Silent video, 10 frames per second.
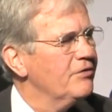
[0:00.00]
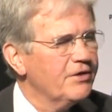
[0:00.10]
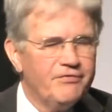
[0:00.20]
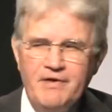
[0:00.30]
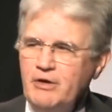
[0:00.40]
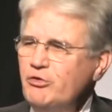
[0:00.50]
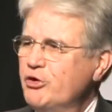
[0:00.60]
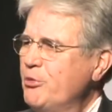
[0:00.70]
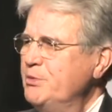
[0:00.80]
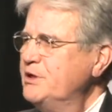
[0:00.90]
For the
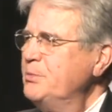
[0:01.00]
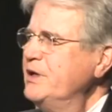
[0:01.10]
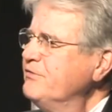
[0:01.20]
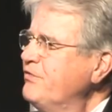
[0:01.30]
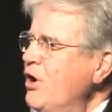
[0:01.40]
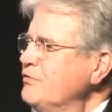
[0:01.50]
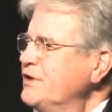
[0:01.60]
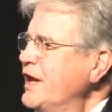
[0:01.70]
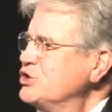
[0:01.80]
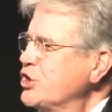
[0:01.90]
federal government to be
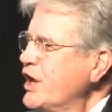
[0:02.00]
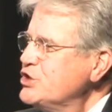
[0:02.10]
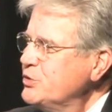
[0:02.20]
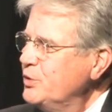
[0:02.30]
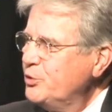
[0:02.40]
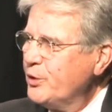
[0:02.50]
involved in education